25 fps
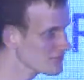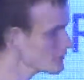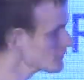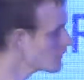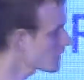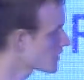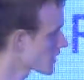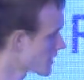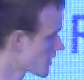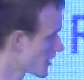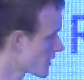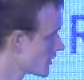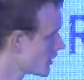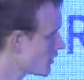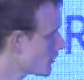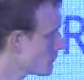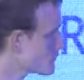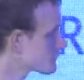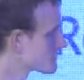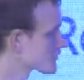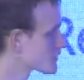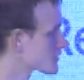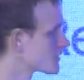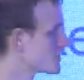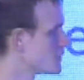So
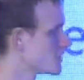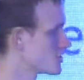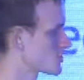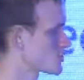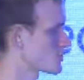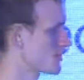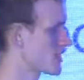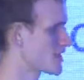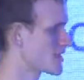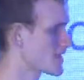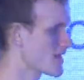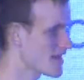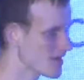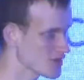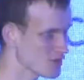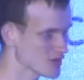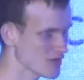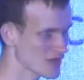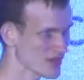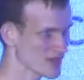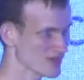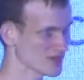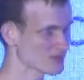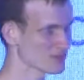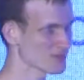
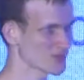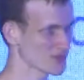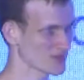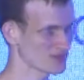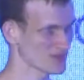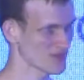transactions are part of the